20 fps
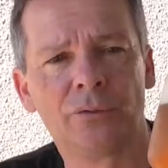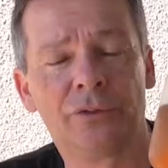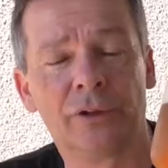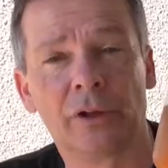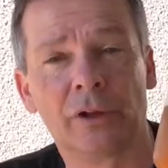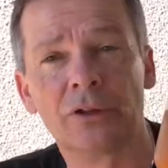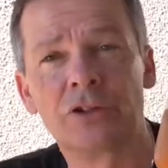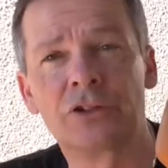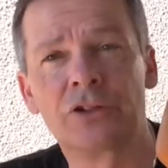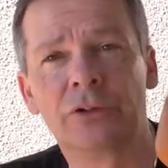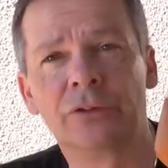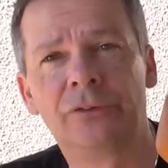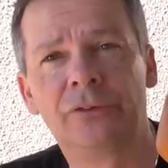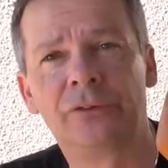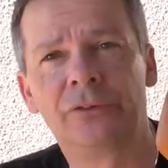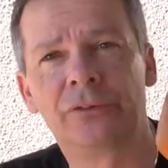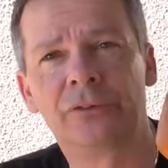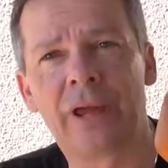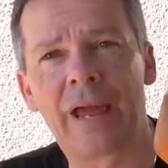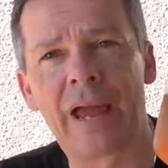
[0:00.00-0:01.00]

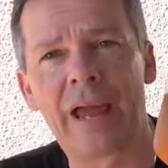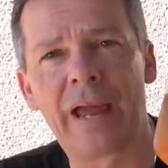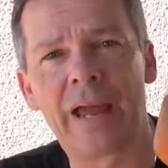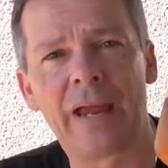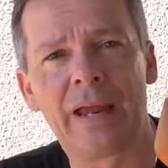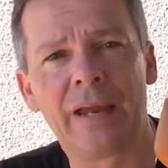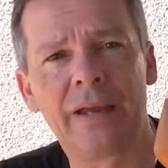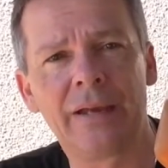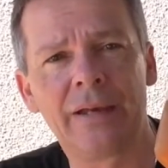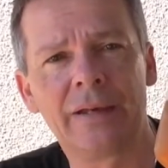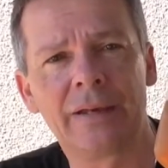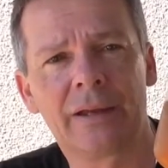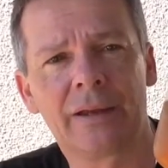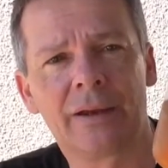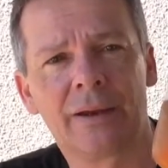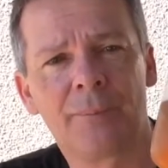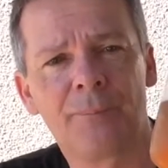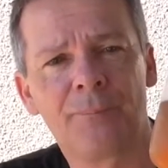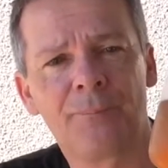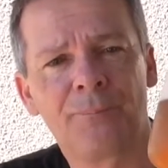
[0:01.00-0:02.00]
delicious and
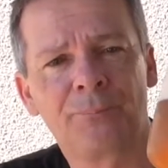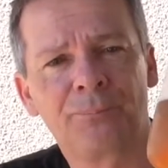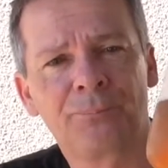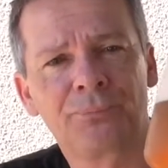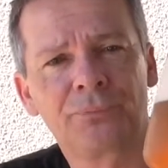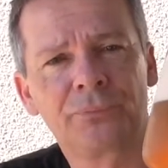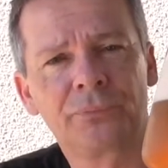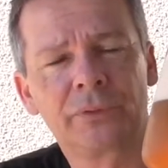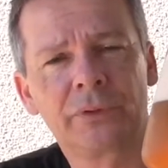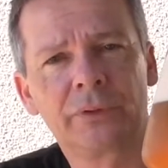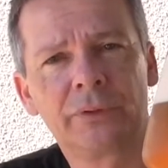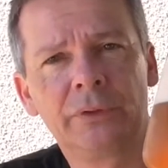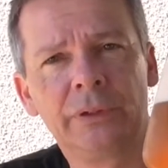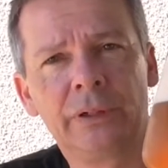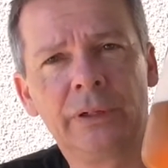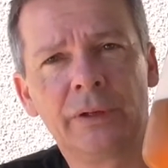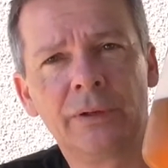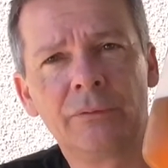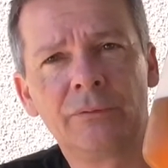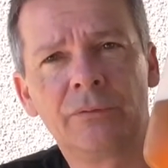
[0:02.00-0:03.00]

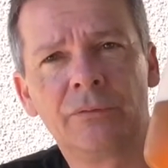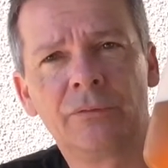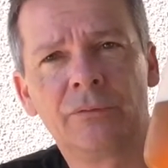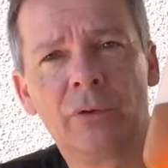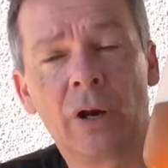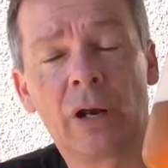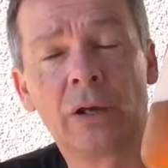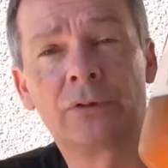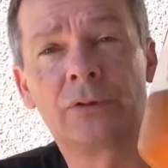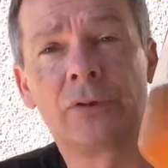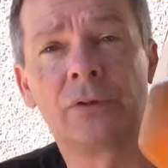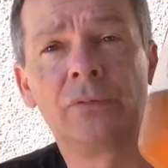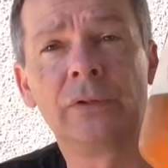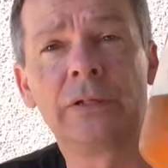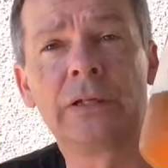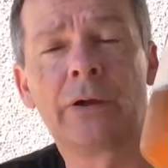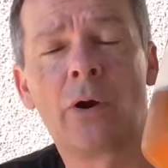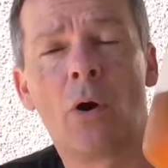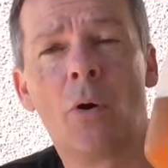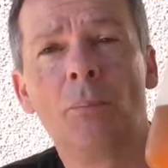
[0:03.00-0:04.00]
you know,
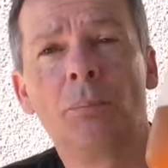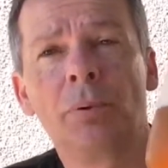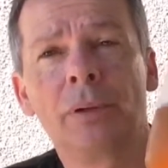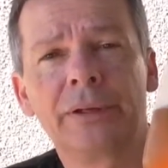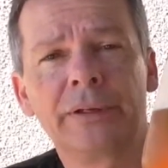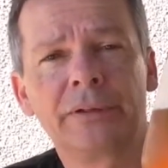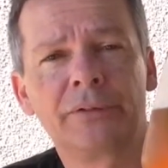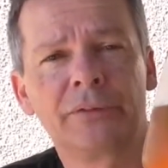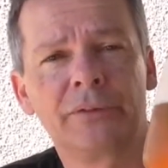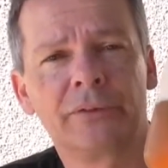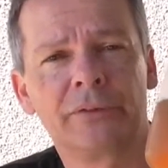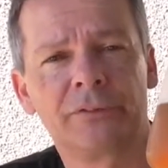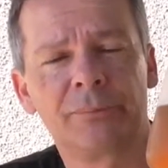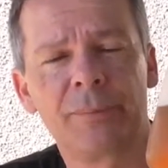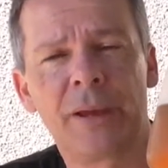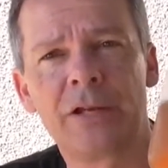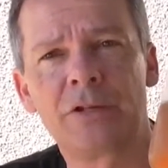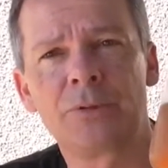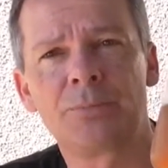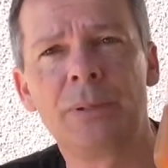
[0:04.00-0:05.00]
relatively complex a
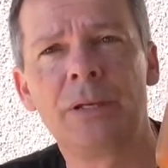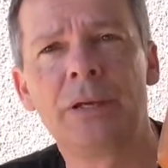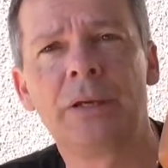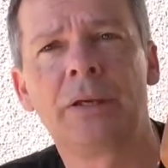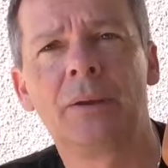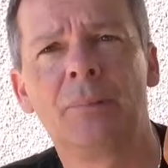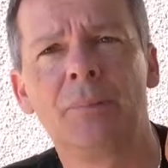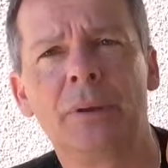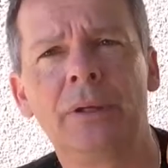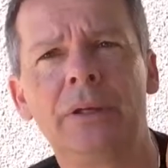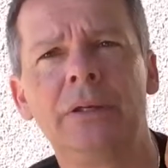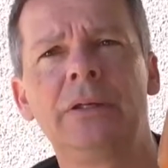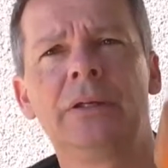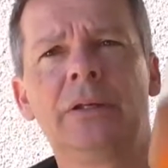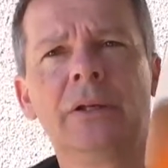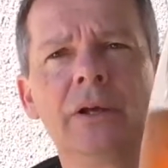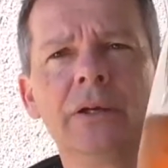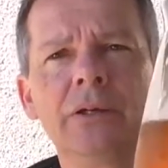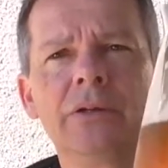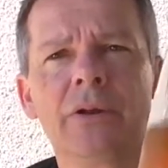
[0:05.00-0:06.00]
SMaSH beer can be.
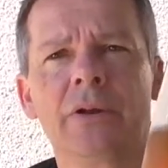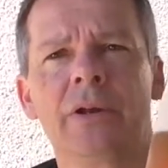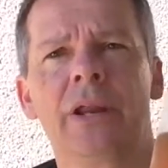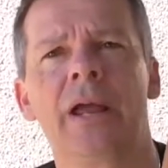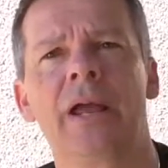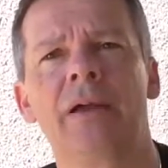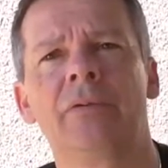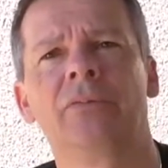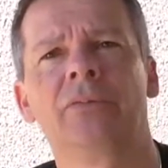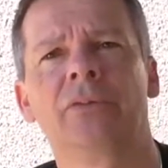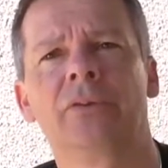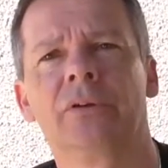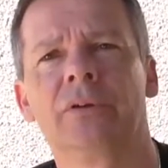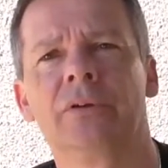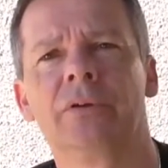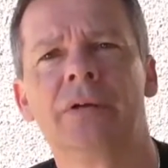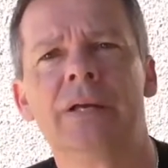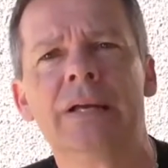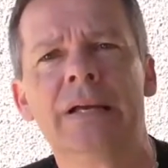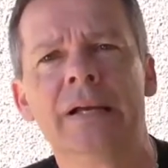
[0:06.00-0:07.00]
You know, you don't have to.
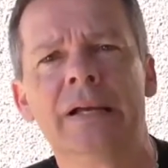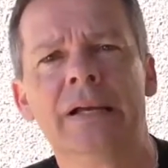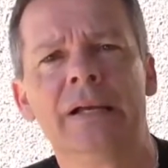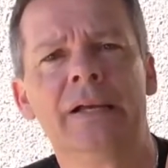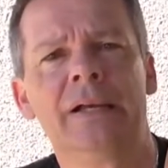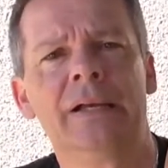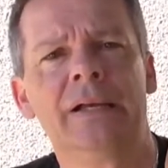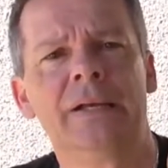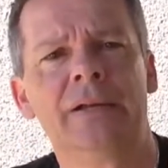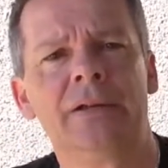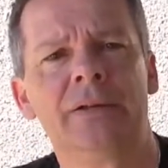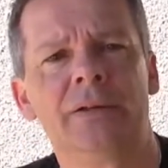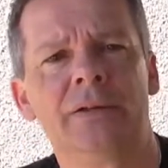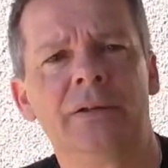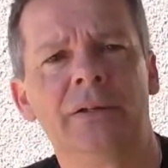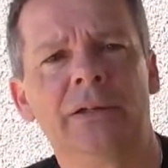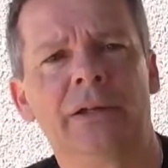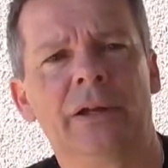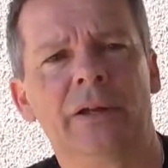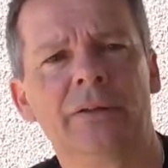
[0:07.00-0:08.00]

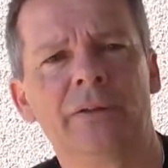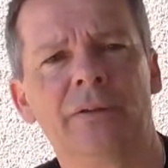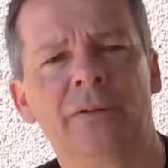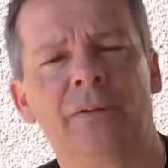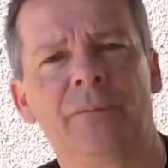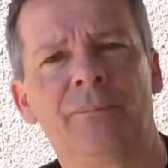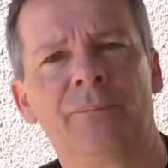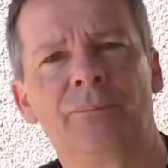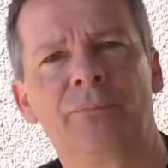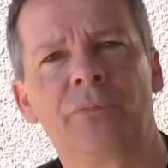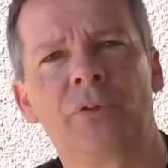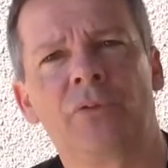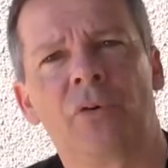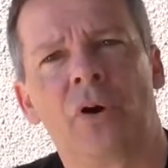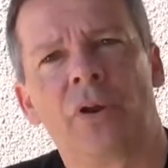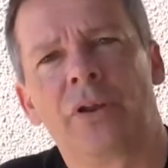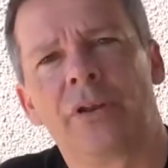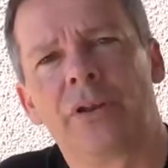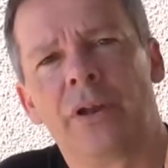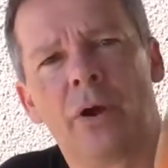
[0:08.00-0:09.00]
You know, if
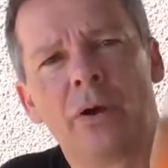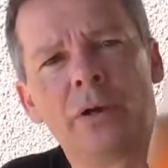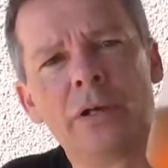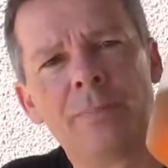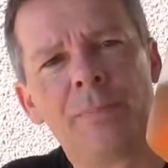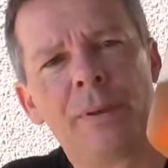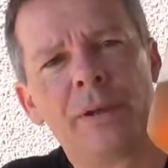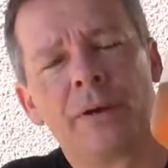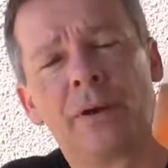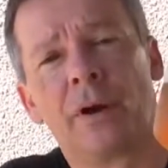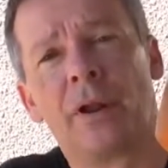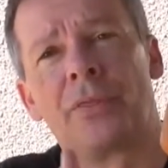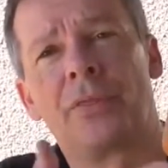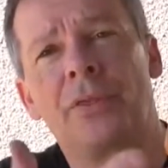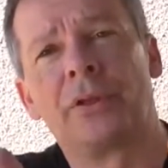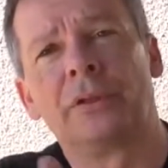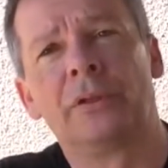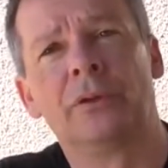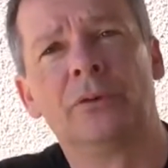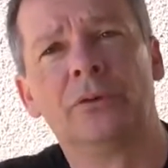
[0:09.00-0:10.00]
I didn't know any better, I'd
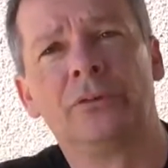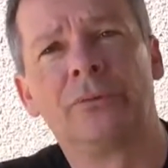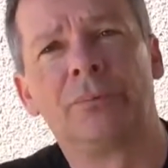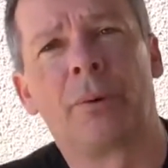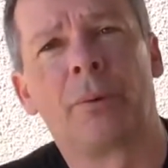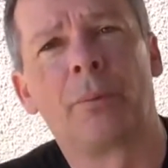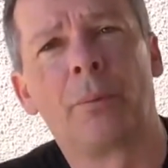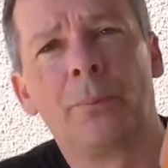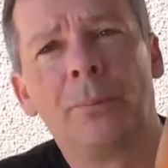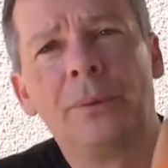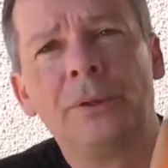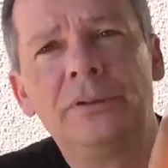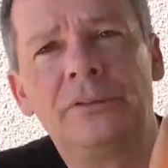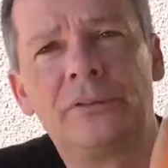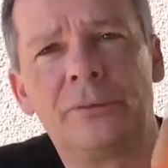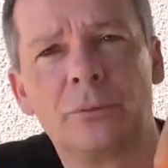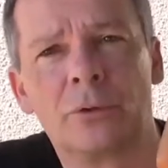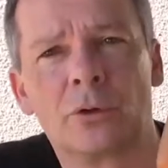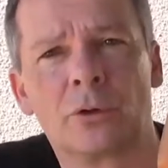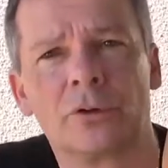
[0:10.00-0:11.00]
think there was probably
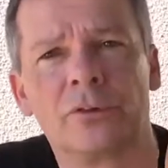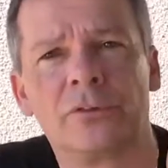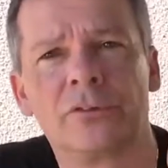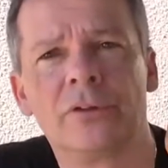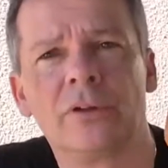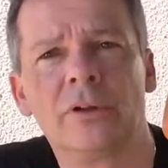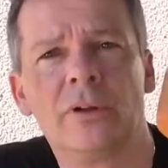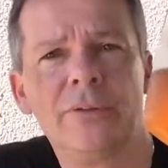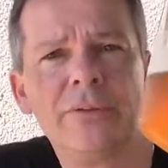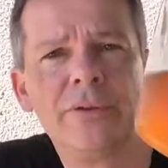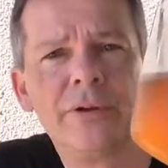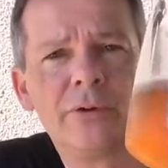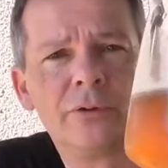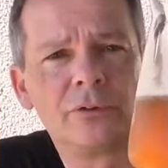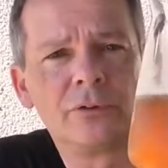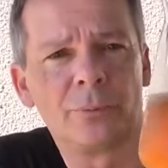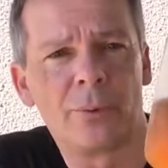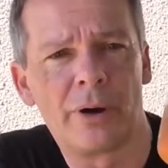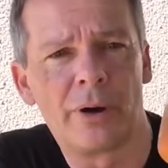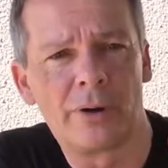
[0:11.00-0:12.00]
some crystal in there
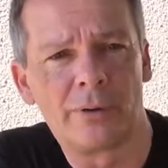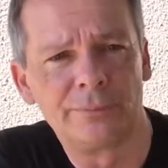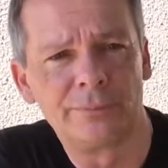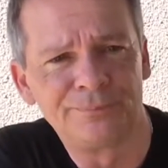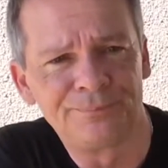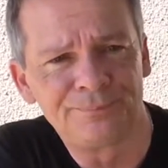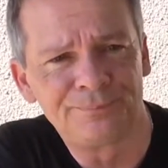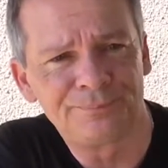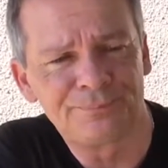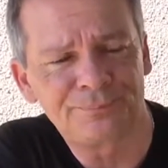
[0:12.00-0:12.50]
as well.